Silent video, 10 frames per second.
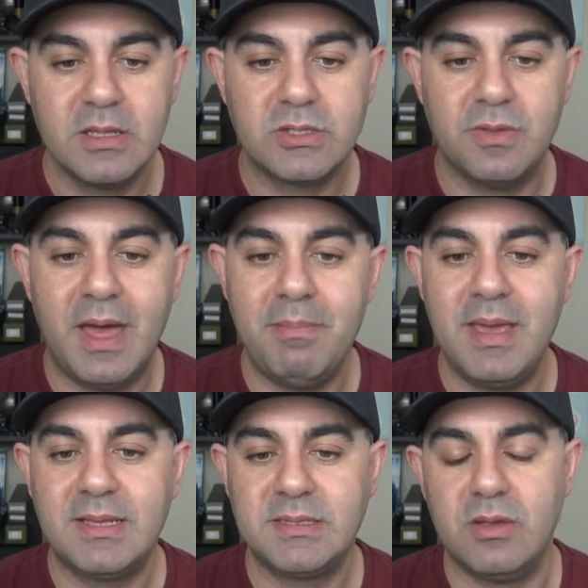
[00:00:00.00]
So that
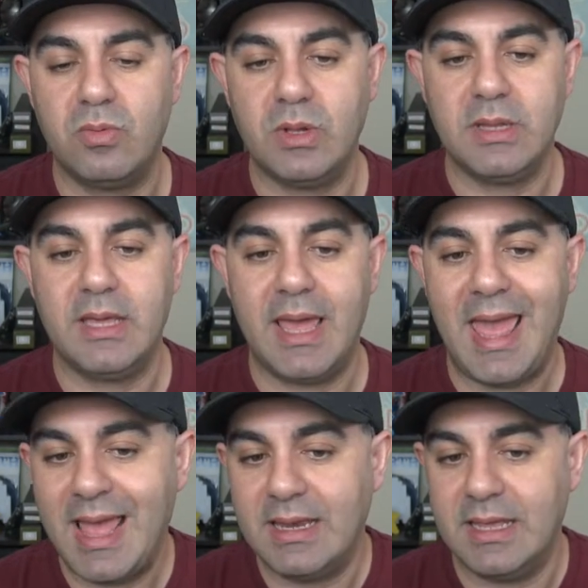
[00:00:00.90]
makes it really
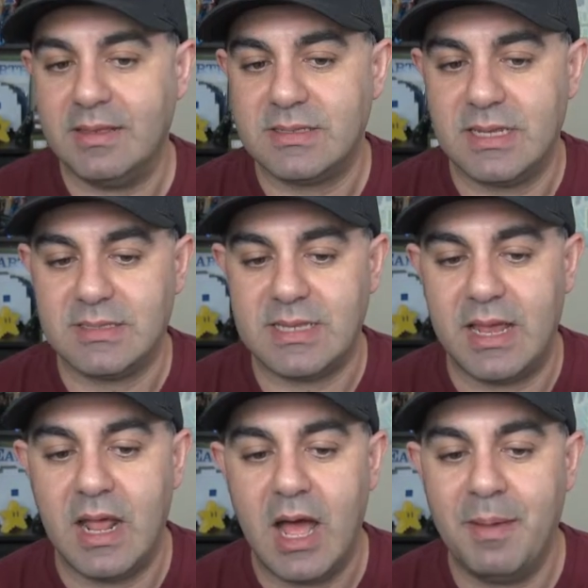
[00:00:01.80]
handy in the sense
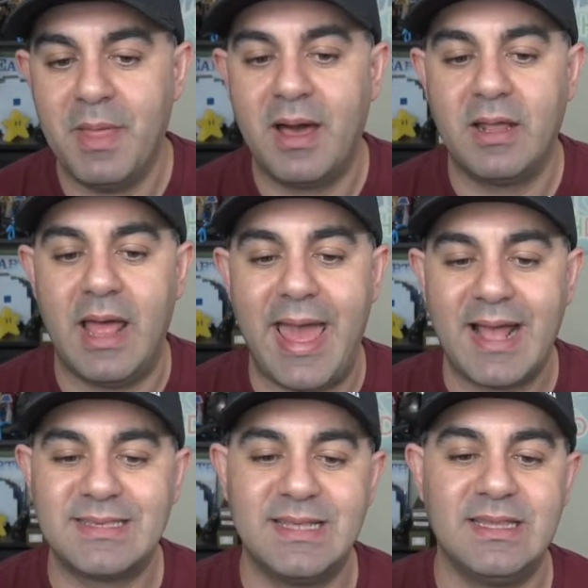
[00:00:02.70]
that I'm not going to
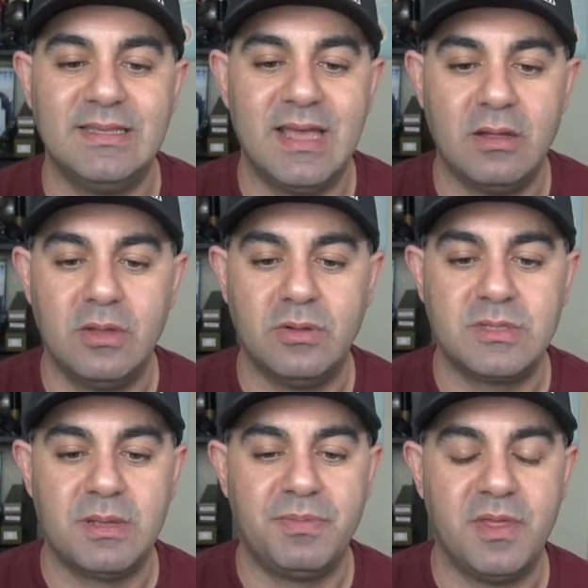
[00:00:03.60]
accidentally
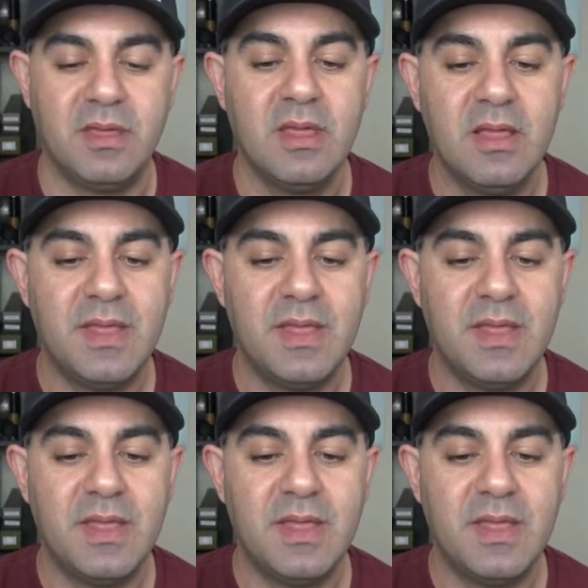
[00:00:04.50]
download something